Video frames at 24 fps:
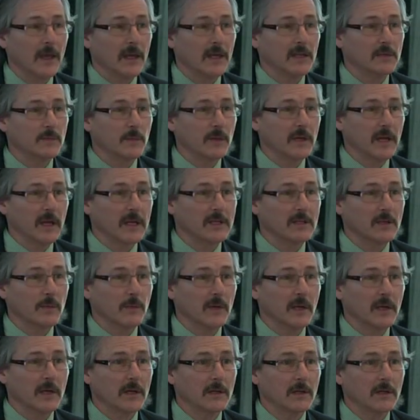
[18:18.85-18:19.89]
It's been
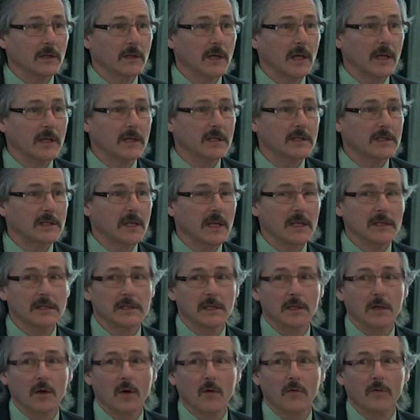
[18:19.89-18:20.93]
estimated in the United States
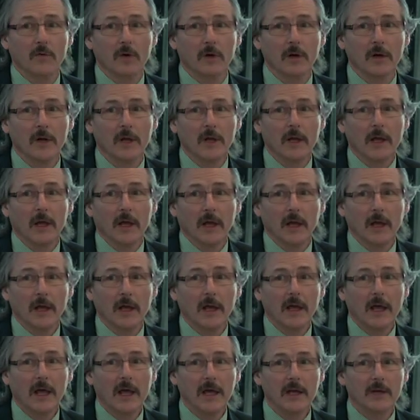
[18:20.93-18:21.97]
that over
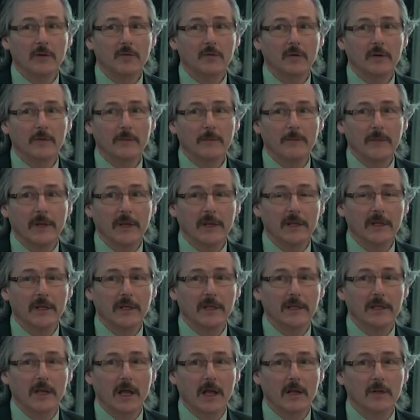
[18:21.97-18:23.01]
$100 uh,
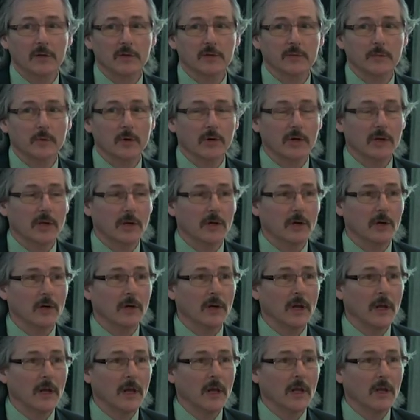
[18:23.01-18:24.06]
billion per
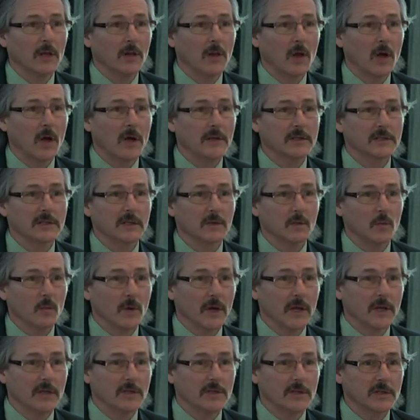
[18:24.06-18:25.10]
year loss in
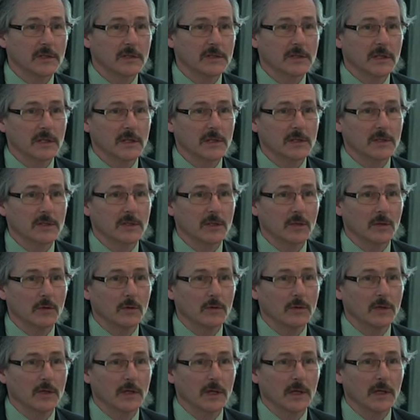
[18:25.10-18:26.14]
wages is due
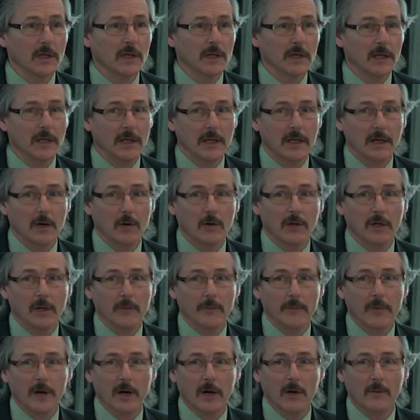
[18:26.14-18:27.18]
to hearing
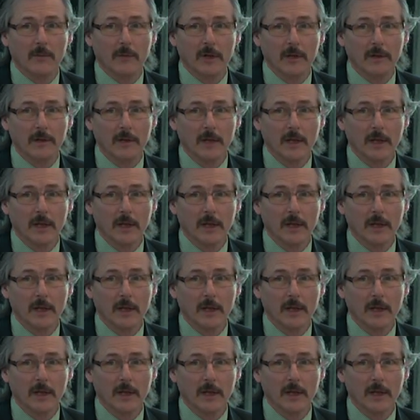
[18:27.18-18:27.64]
impairment.